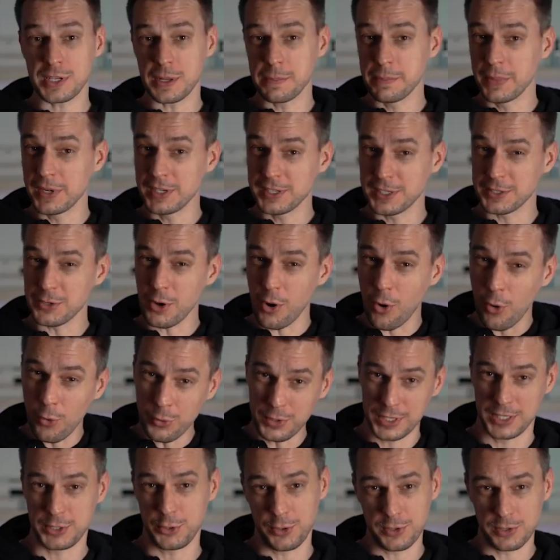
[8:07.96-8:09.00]
in building your own
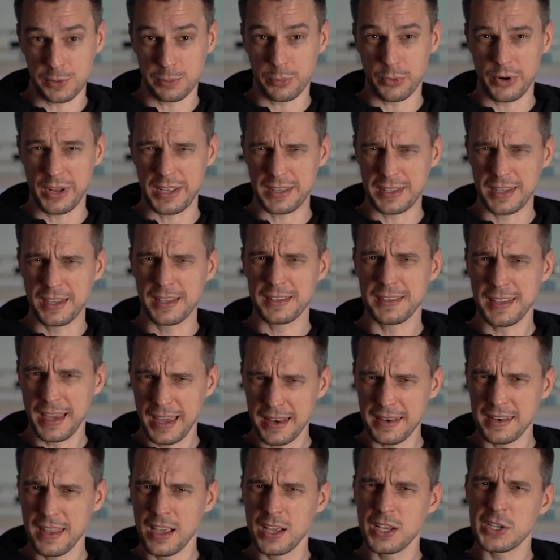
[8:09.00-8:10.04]
eternal brand?
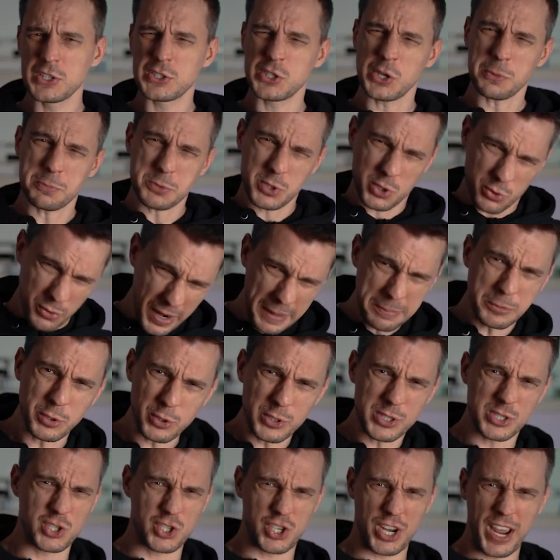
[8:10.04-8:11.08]
Then subscribe to
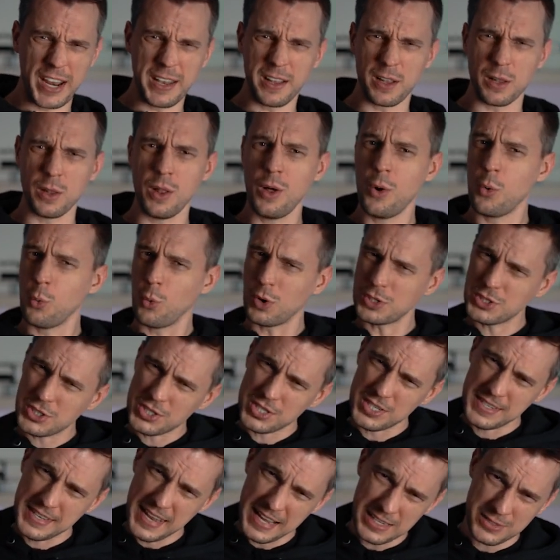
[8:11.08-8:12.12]
this channel, watch the
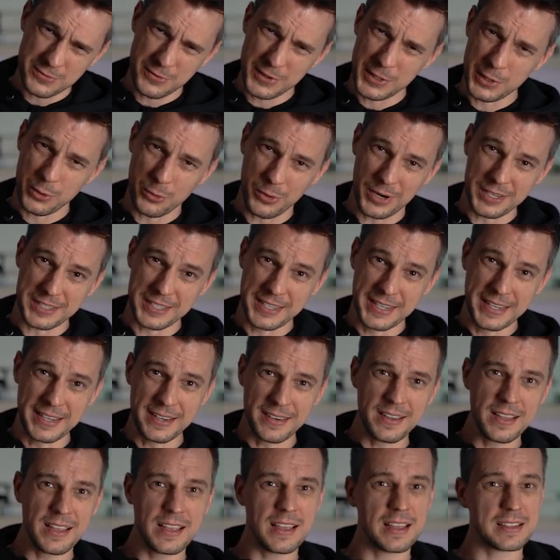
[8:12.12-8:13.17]
next video right here,
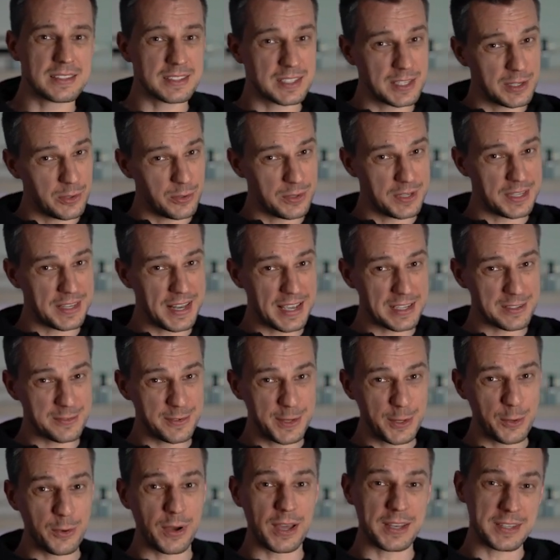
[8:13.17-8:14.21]
see you in the next
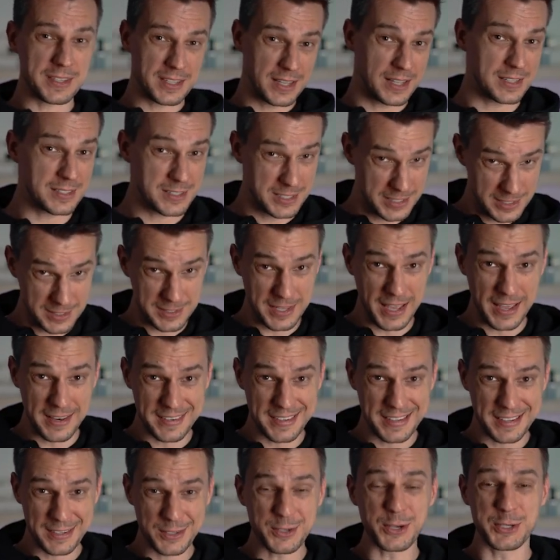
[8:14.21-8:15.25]
video and until then,
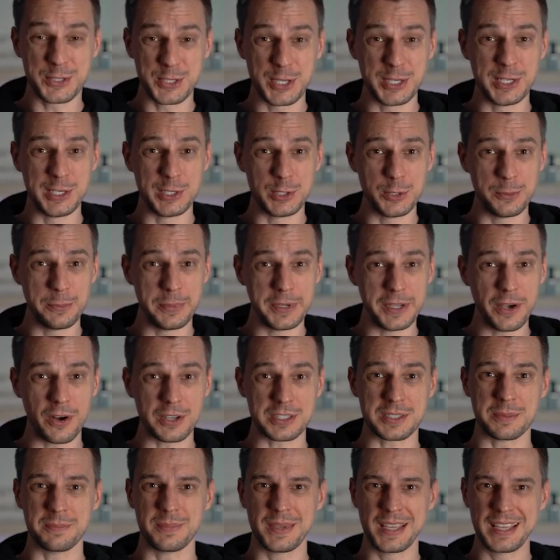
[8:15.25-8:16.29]
continue to be awesome.